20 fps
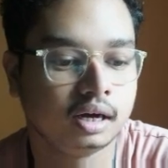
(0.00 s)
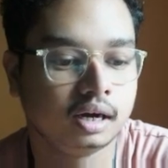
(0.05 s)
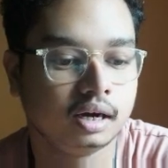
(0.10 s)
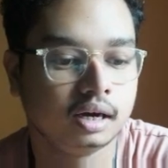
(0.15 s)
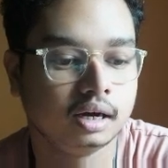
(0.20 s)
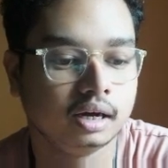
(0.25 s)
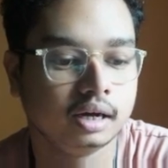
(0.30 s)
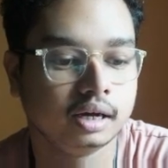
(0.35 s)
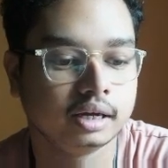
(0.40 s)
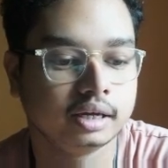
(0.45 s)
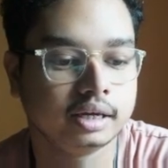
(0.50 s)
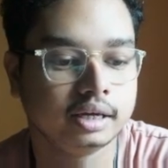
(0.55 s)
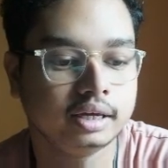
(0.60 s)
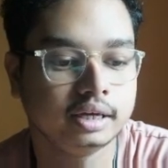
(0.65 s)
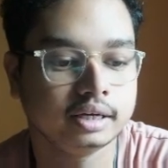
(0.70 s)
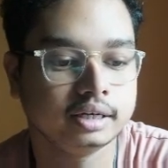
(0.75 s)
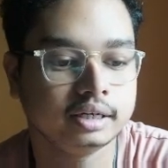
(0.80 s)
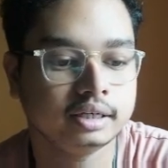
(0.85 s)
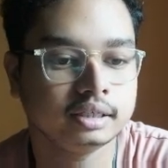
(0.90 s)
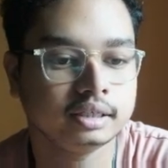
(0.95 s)

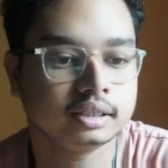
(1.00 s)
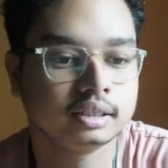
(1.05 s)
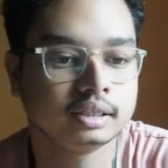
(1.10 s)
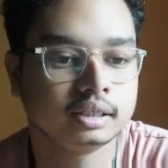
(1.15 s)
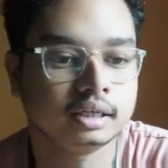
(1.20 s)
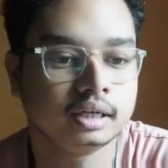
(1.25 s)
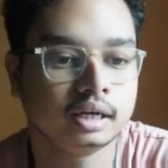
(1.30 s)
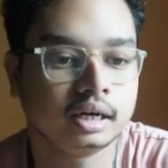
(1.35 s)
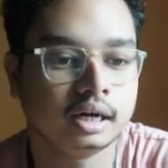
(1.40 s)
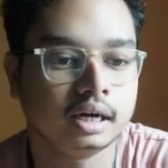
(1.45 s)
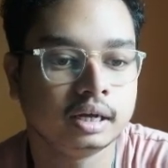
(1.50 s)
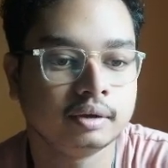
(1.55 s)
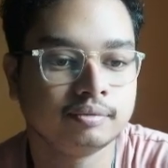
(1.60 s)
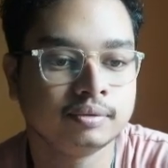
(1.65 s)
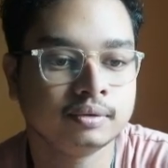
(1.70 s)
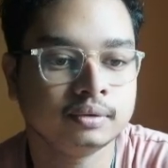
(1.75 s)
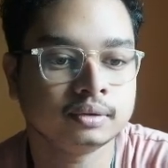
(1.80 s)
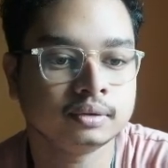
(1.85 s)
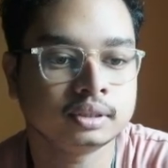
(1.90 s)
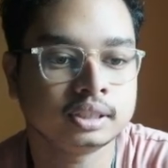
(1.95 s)
here if
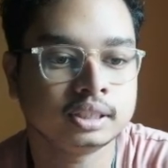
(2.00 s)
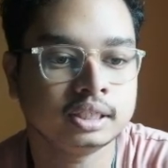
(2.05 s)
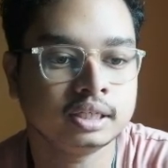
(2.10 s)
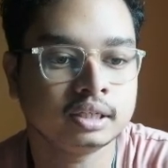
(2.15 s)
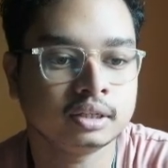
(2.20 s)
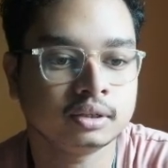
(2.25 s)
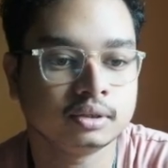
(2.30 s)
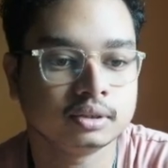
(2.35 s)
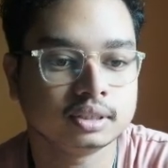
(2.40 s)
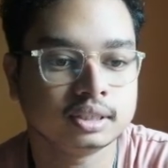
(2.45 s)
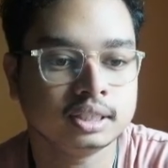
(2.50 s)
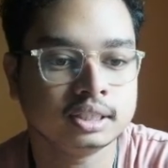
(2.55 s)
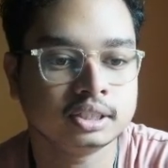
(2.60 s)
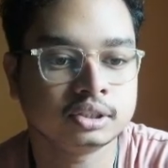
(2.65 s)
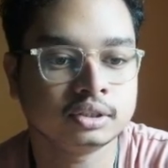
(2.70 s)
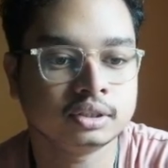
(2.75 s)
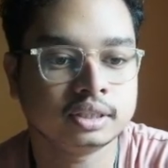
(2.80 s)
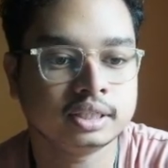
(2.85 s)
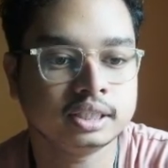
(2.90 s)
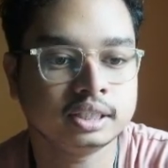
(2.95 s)
you see closely,
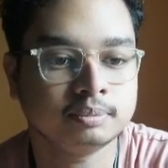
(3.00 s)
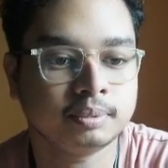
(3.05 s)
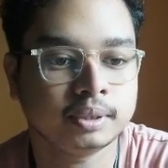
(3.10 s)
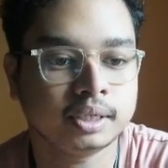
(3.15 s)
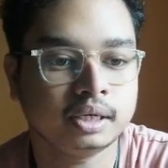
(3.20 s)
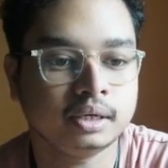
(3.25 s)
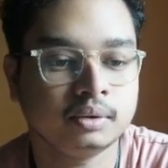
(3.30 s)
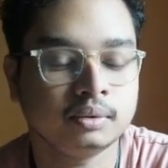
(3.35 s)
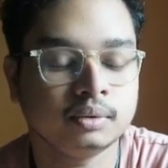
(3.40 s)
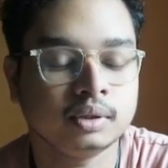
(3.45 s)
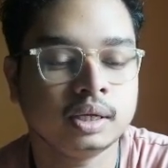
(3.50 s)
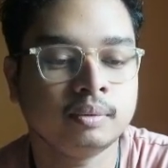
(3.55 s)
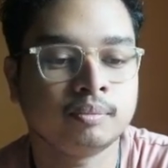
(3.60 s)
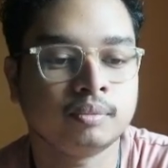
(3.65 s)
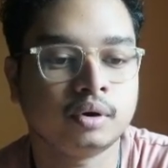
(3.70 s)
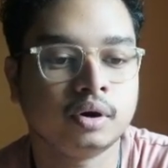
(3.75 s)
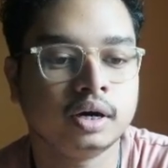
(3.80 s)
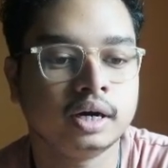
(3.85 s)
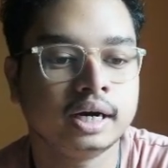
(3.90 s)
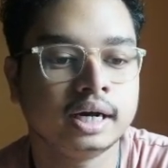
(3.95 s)
so this particular
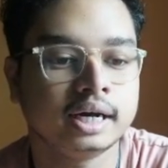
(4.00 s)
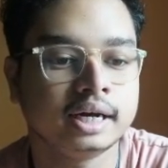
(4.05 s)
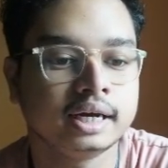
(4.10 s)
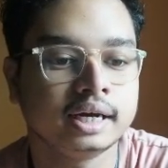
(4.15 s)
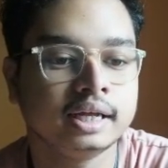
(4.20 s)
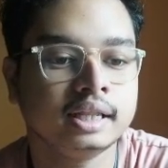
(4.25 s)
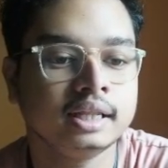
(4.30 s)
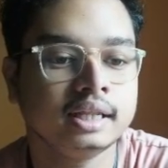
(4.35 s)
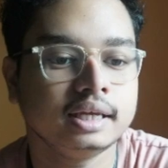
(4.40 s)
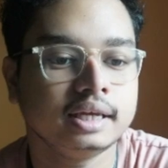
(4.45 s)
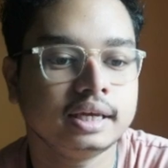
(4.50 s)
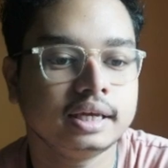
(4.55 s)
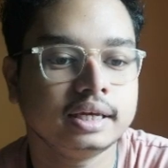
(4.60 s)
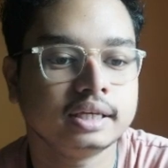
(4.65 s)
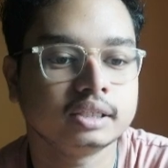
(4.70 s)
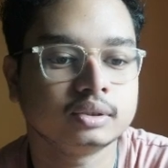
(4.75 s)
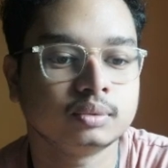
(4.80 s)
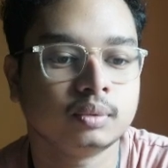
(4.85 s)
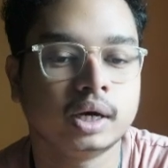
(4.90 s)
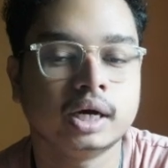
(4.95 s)
bond angle
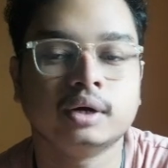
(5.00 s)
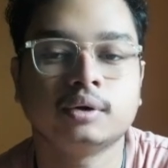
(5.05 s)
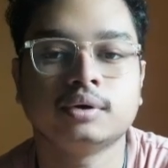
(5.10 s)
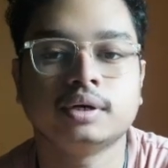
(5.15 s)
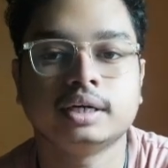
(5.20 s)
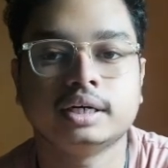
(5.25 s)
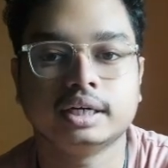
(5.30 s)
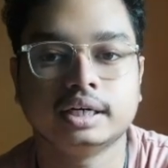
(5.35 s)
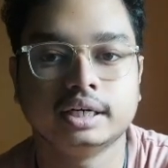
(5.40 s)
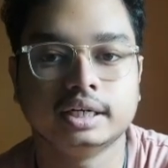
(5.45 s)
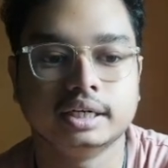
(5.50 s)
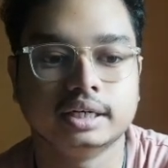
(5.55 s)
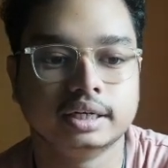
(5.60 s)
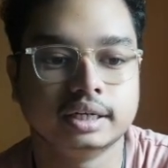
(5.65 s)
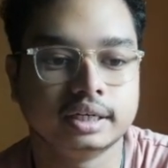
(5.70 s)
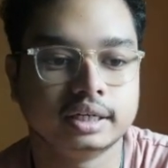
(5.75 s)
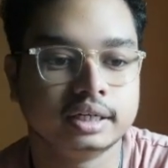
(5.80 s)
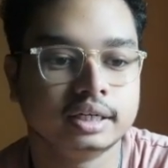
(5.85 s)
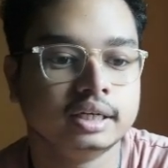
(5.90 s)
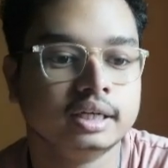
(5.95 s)
is 120
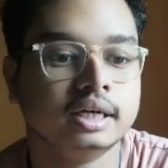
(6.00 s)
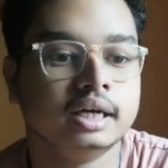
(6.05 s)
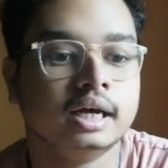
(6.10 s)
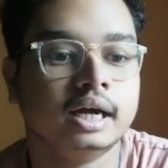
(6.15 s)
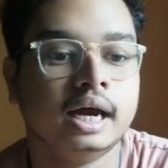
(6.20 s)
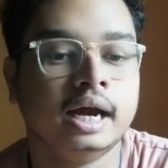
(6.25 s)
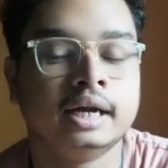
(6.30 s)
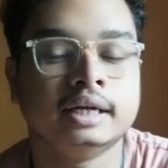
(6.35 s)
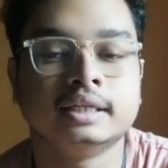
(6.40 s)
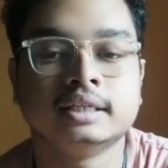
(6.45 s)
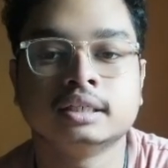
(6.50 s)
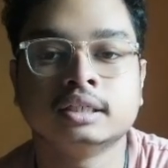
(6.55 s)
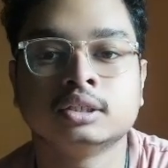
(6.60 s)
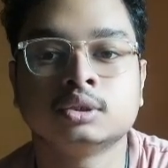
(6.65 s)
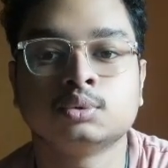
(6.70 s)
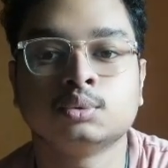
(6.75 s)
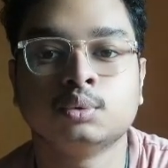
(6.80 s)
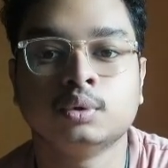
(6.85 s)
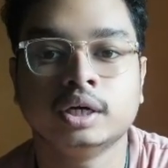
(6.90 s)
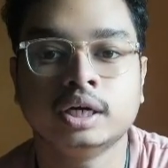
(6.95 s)
degree, and this is
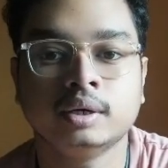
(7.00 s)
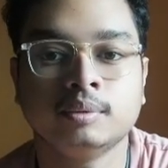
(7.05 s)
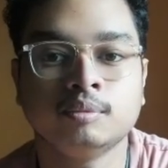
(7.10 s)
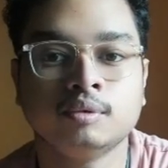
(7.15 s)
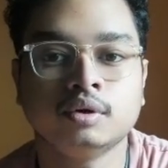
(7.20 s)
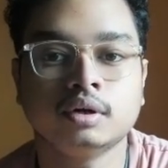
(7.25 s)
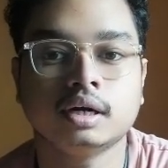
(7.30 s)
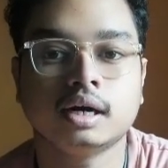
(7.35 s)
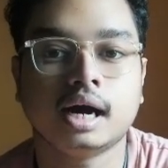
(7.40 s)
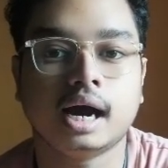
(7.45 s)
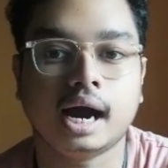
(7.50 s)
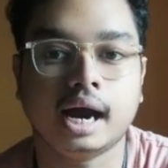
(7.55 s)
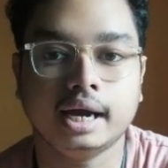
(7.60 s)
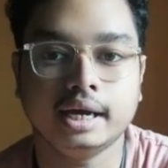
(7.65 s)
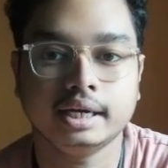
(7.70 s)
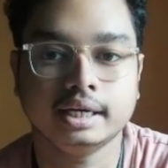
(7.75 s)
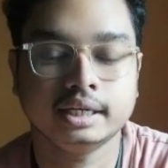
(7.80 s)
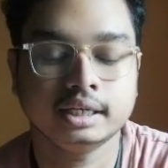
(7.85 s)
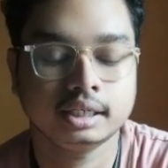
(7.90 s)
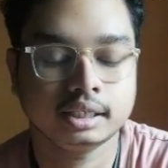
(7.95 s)
way more
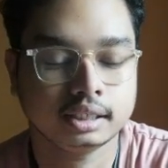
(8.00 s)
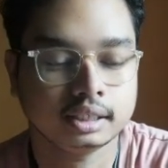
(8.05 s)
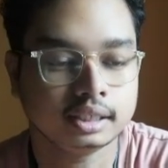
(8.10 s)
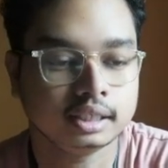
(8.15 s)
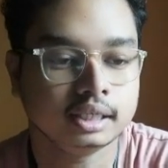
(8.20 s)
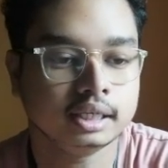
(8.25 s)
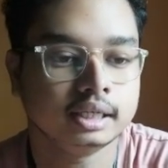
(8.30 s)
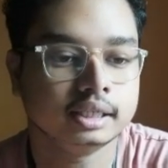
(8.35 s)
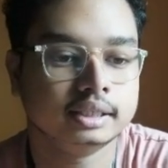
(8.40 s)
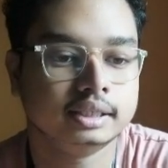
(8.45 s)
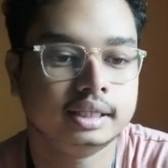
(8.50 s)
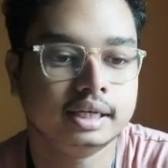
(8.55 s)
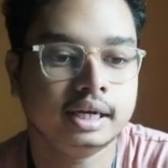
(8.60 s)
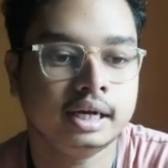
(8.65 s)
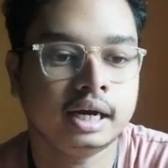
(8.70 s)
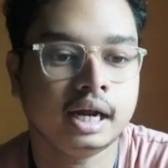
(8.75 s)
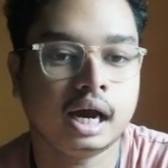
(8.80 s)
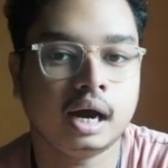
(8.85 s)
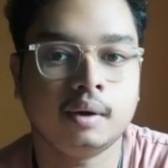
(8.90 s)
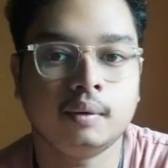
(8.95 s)
higher
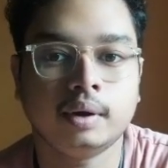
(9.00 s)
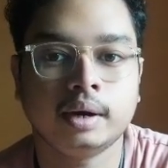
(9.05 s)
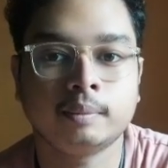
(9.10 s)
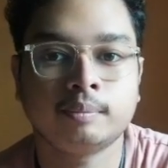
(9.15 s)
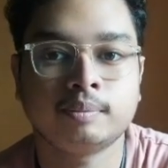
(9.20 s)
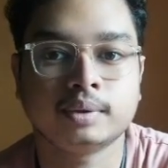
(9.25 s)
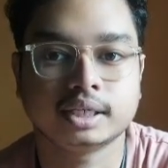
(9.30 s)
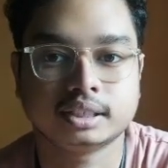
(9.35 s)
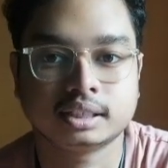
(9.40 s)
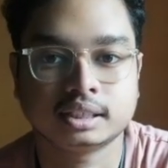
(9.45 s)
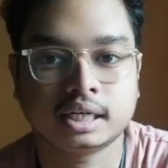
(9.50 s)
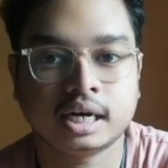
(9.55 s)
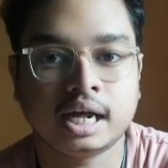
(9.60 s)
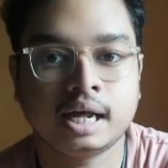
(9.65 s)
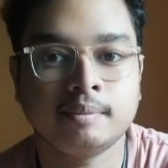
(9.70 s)
than our prescribed